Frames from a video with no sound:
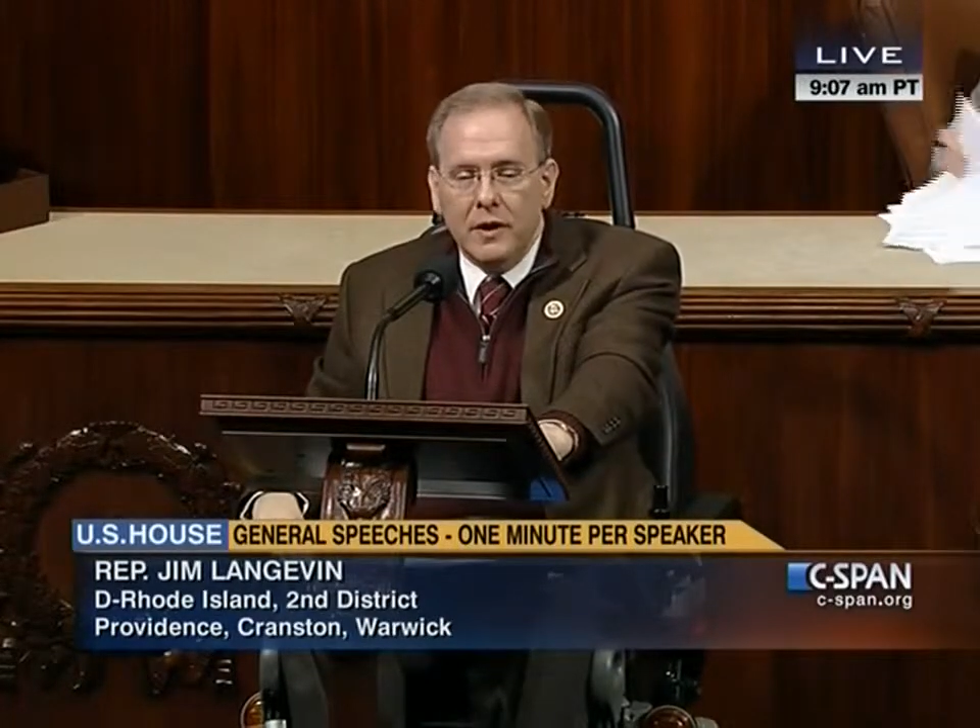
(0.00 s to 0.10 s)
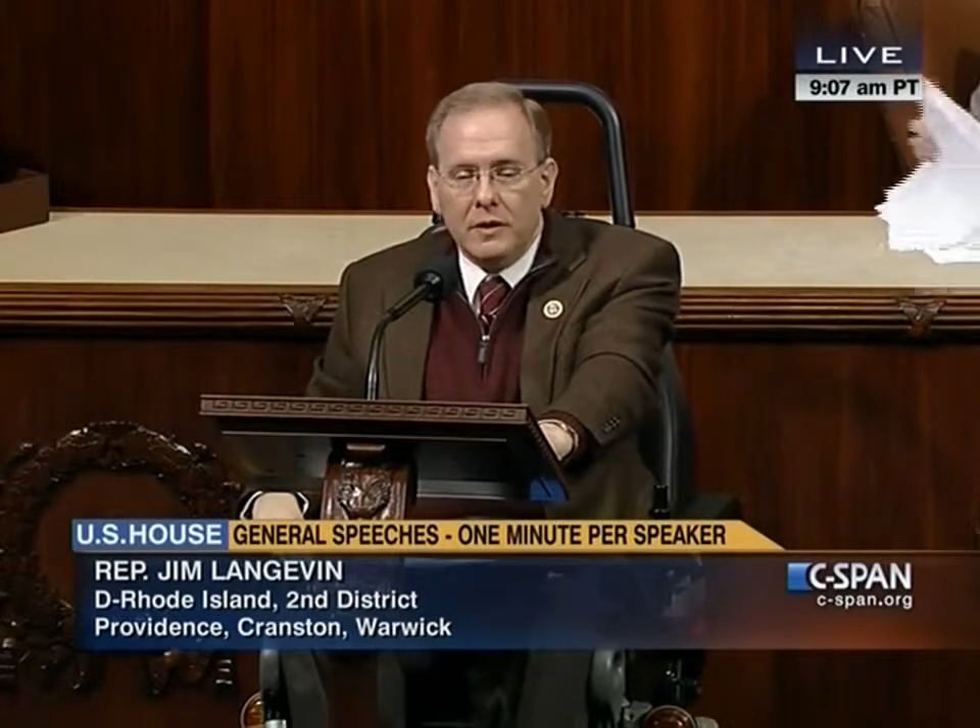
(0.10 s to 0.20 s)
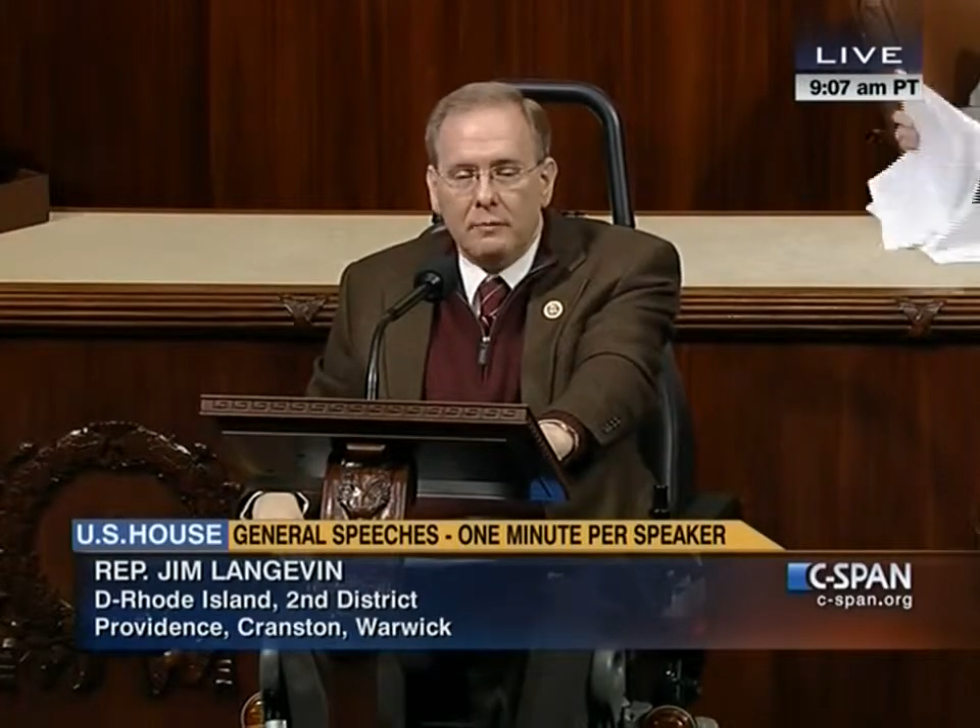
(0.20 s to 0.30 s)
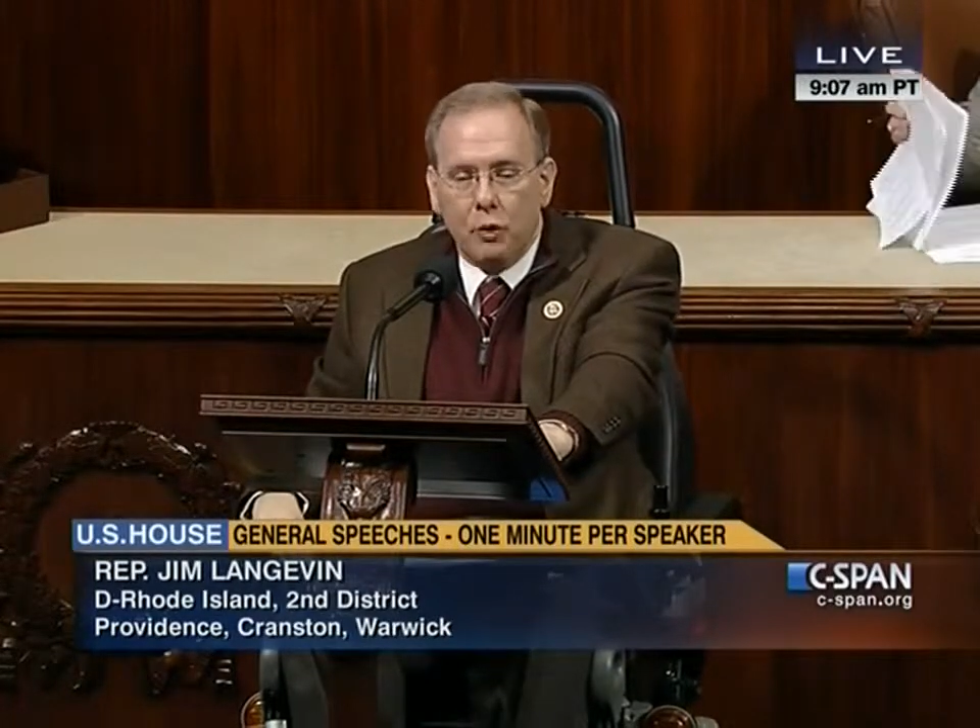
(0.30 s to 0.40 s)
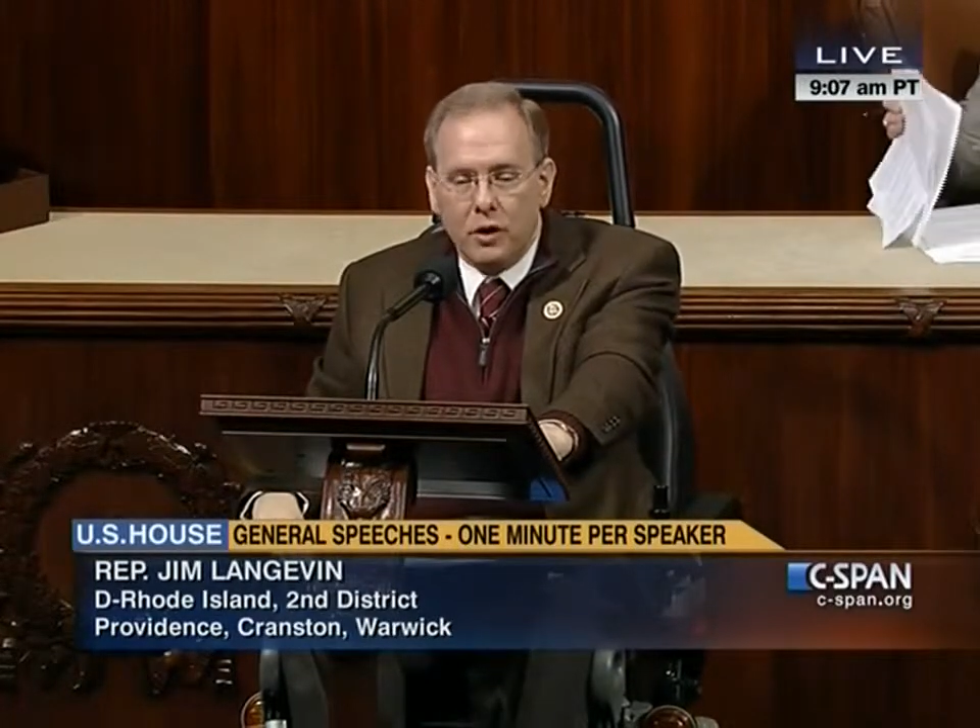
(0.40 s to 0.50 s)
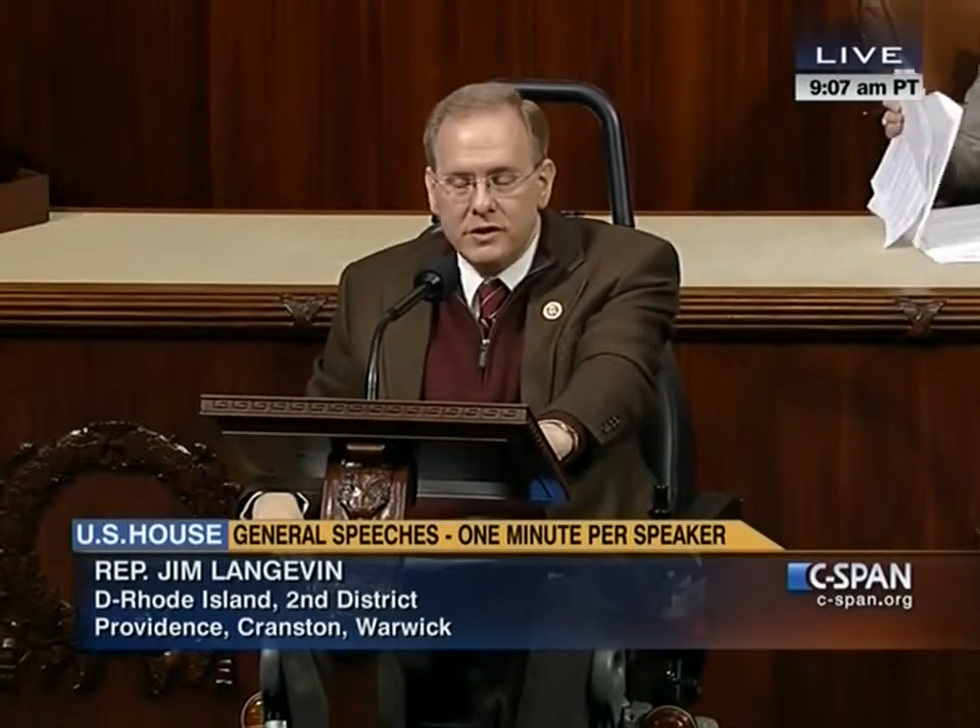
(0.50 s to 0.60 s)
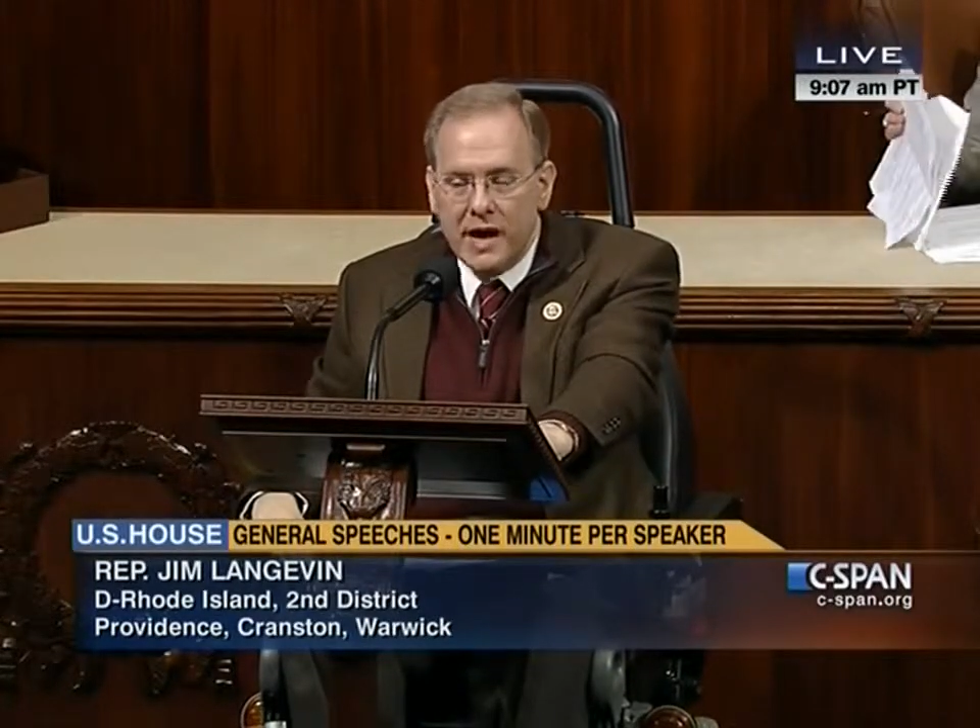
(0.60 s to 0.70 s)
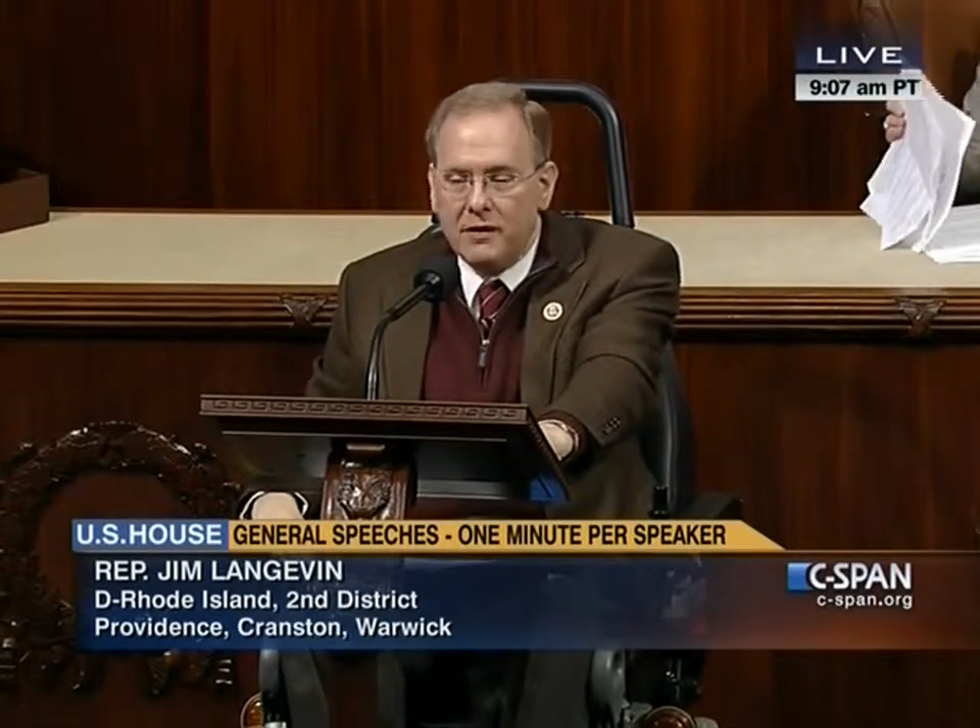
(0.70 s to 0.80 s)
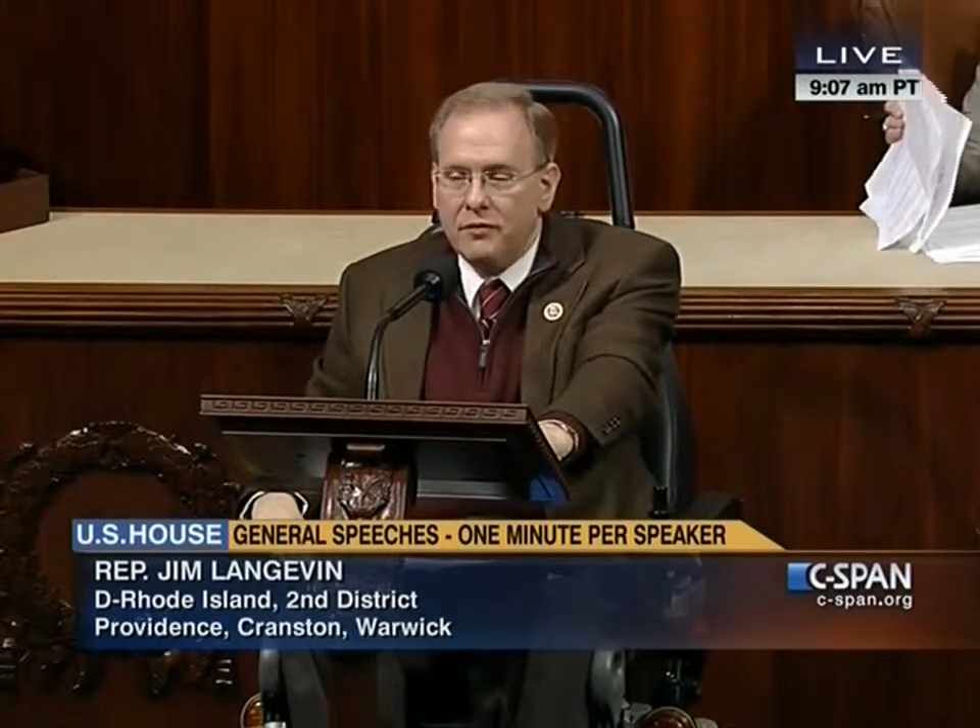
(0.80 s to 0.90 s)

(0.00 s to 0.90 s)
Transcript: the Perkins Act